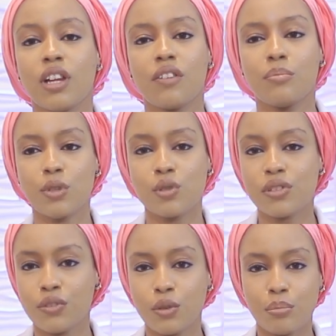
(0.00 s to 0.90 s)
you love
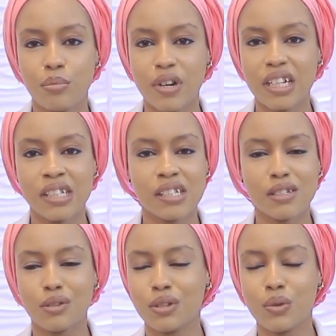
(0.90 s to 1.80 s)
beautiful
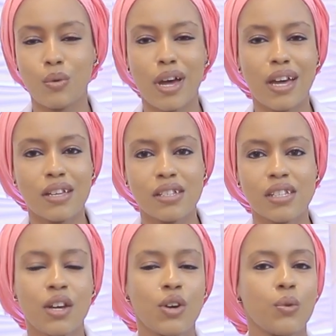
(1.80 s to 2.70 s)
prints,
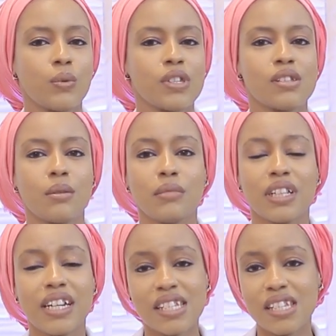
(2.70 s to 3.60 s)
underwears with some
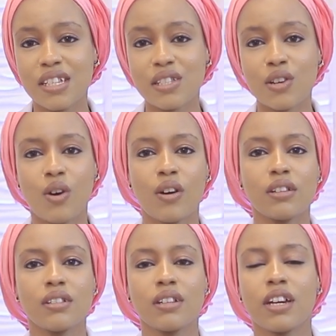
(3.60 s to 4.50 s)
laces
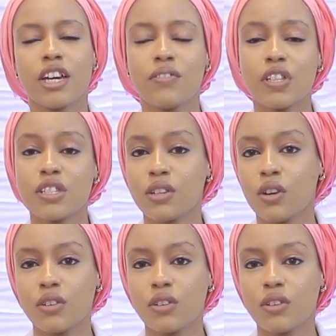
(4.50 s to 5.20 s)
on, if it's not